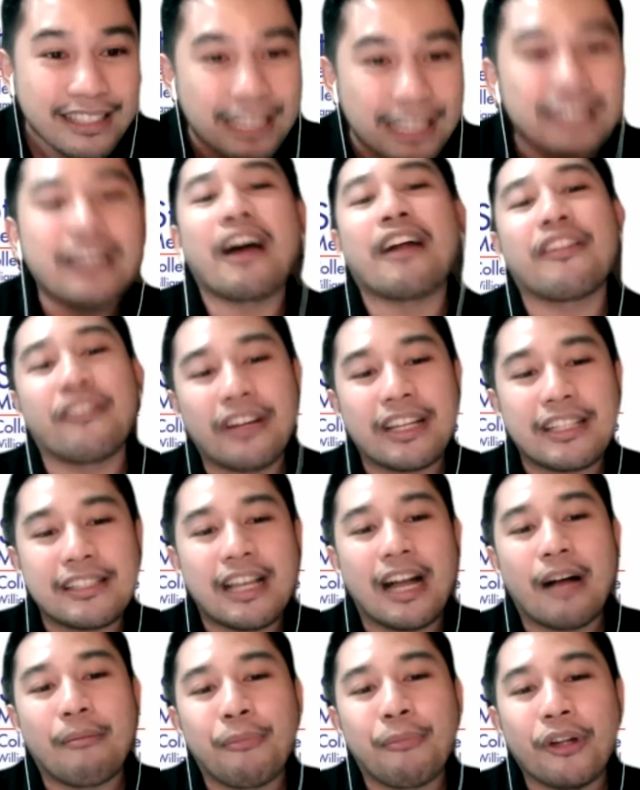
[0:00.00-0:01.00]
another
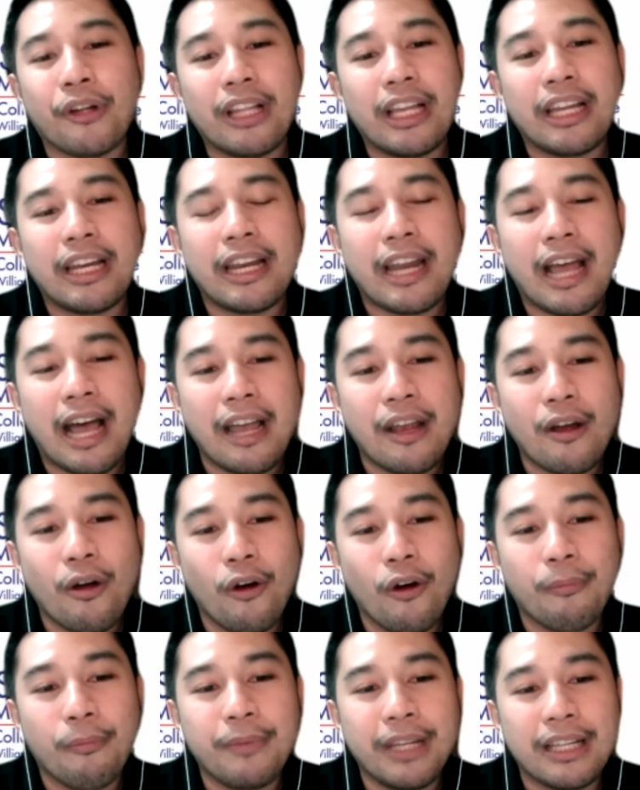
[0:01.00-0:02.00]
example. And, and I
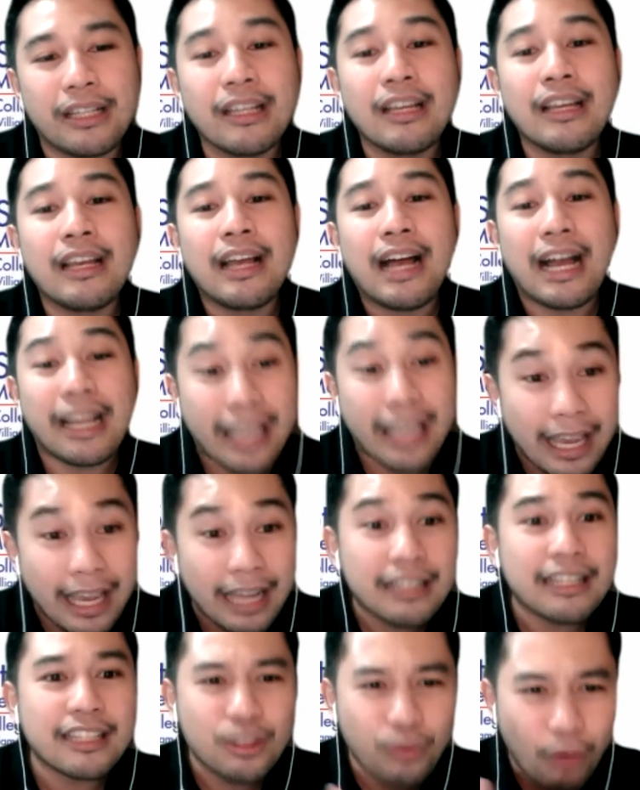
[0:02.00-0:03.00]
hope that,
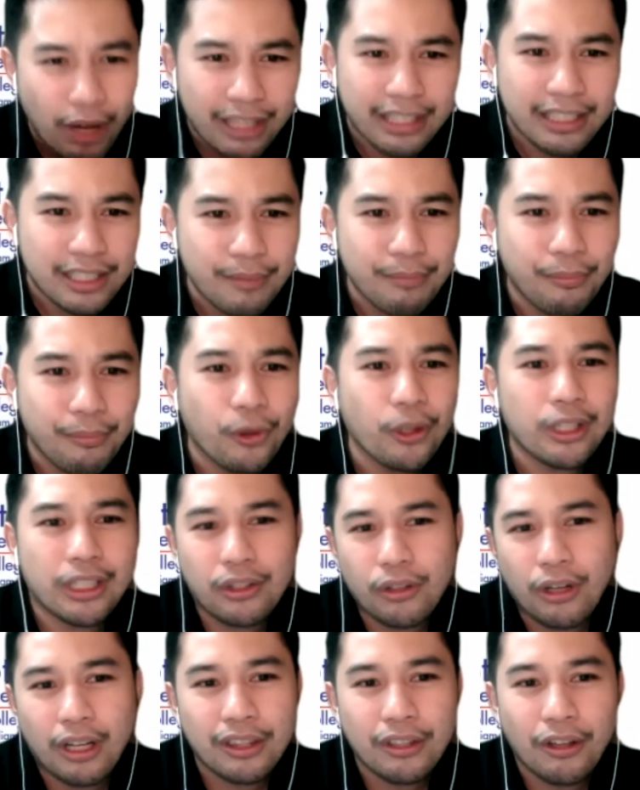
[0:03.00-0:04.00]
again, that's why it's
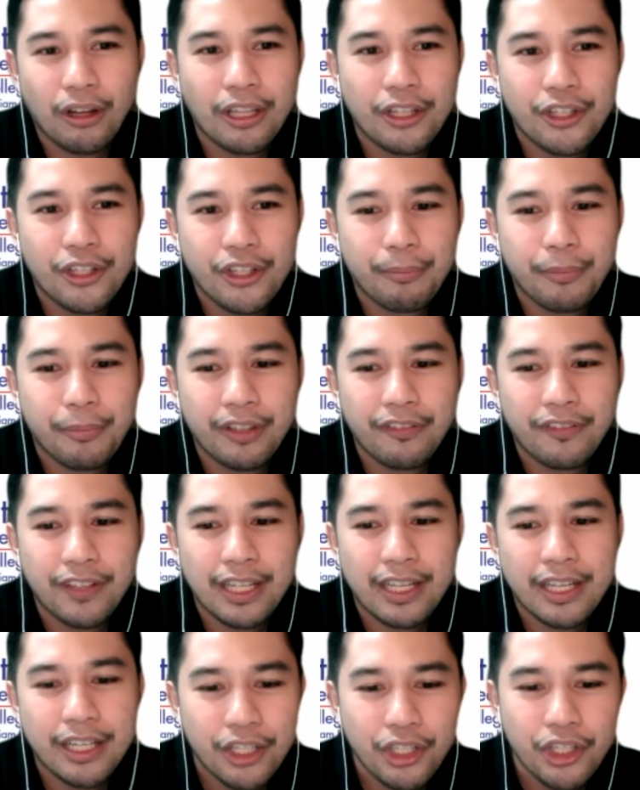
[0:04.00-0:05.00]
important to acknowledge your
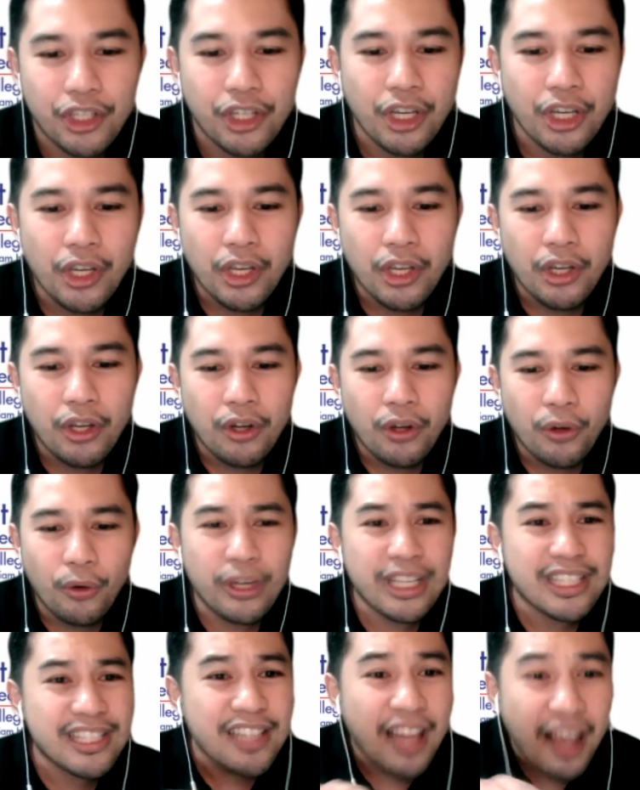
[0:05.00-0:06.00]
privilege, who
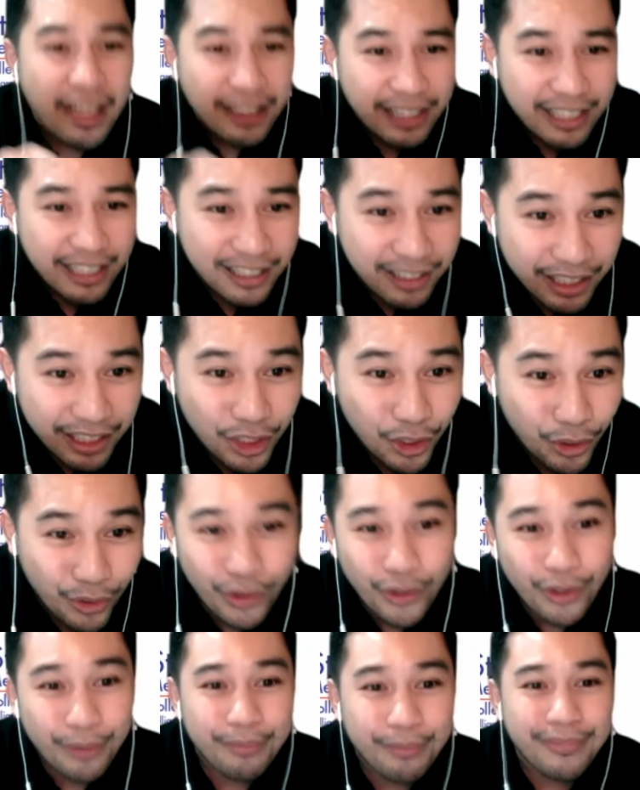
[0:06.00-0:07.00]
is not in this
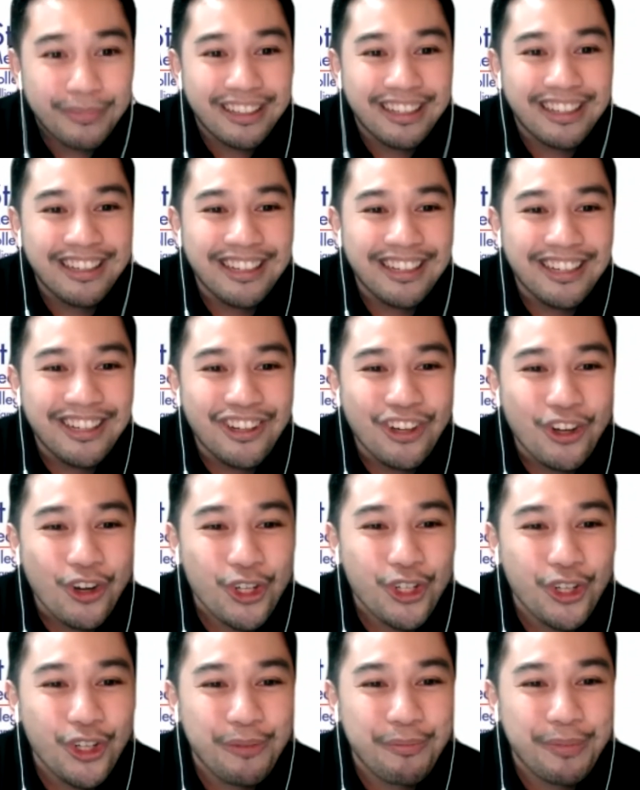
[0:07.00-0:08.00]
room, who
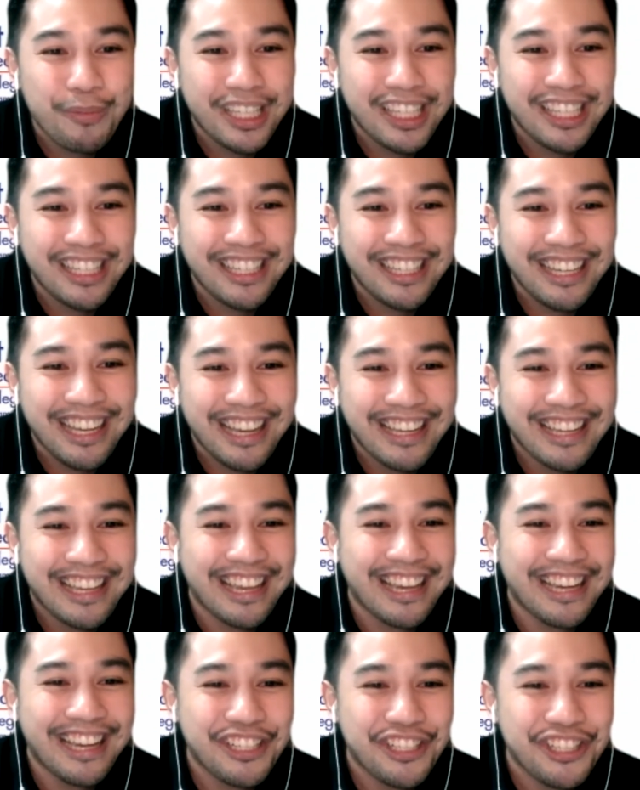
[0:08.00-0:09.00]
should be
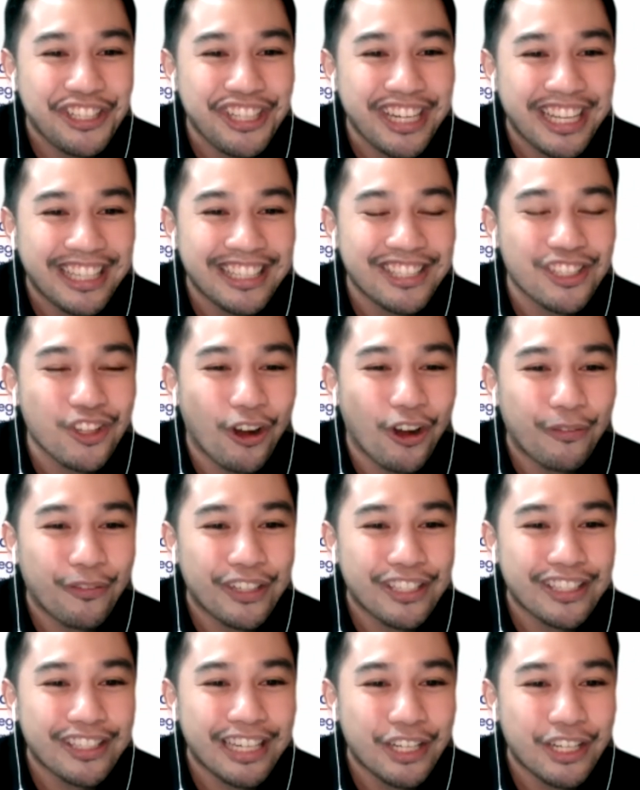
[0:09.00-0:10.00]
engaged in these
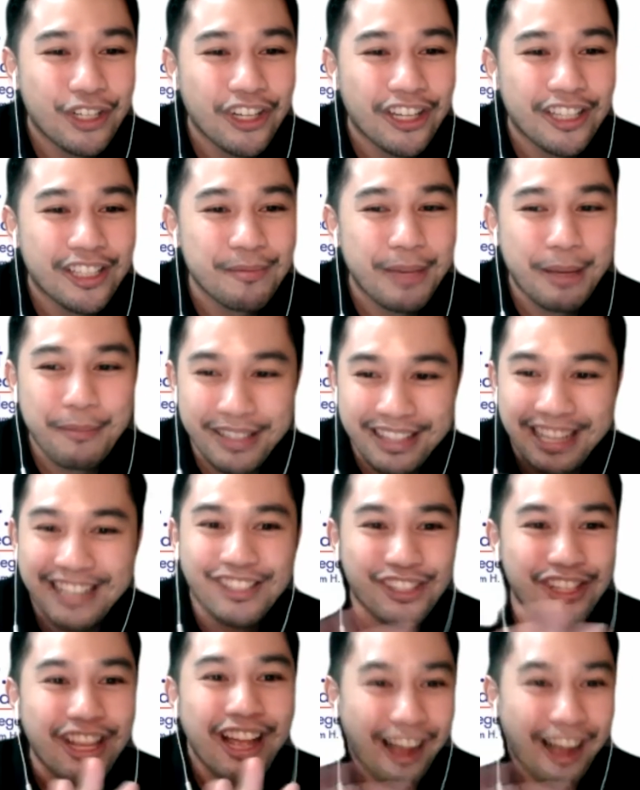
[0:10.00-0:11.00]
conversations. Maybe
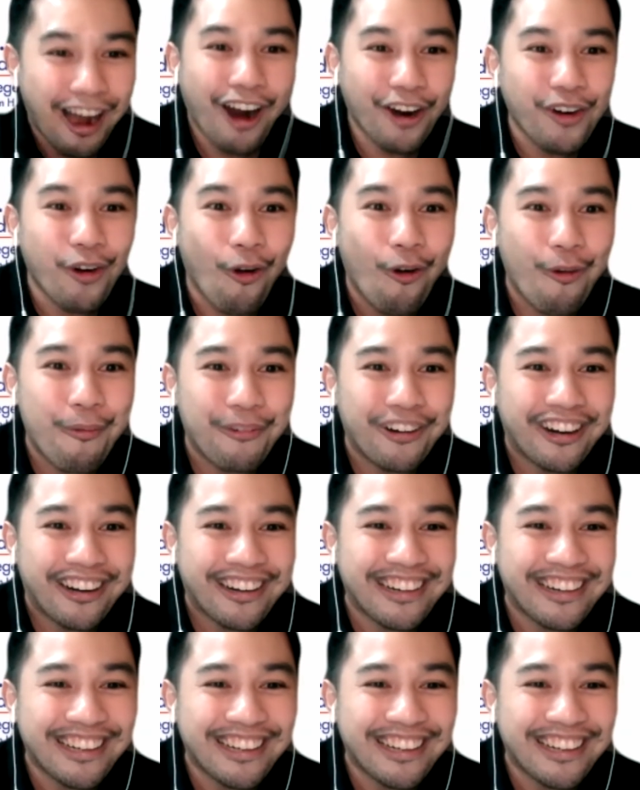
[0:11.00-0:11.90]
that's our homework